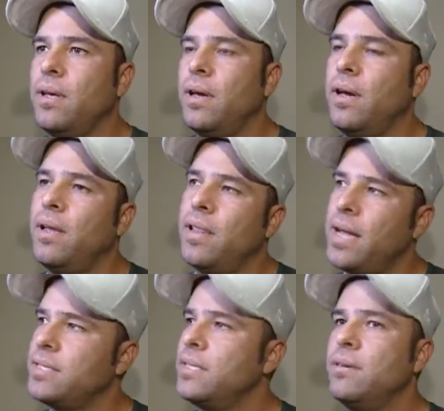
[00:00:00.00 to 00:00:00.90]

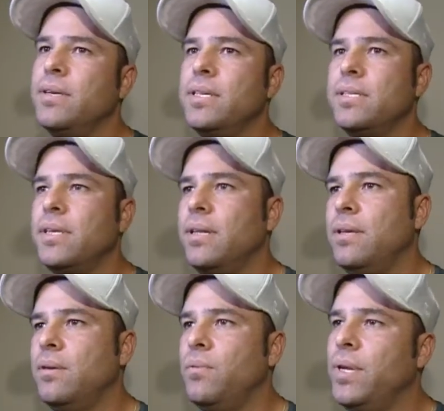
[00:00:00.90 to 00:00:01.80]
last series, and
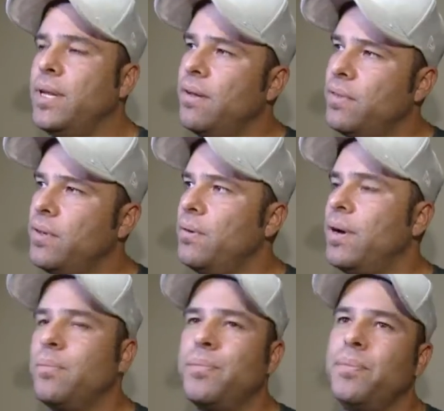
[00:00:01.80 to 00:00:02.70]
then we didn't have to go
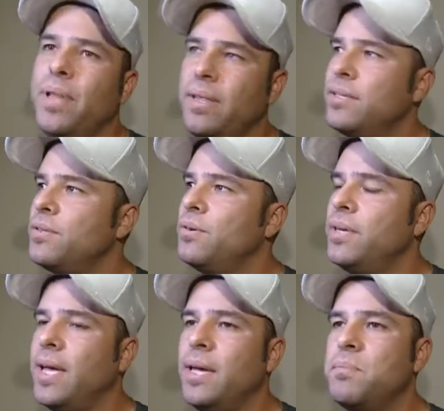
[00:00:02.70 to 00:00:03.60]
out and play this
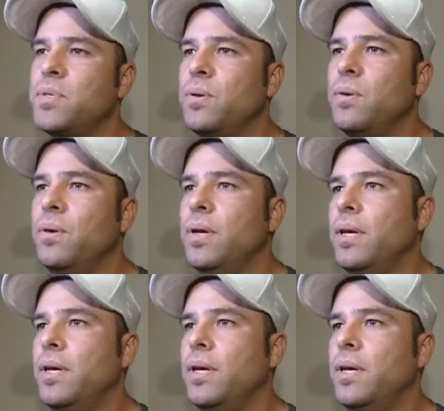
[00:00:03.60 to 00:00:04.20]
third game. So,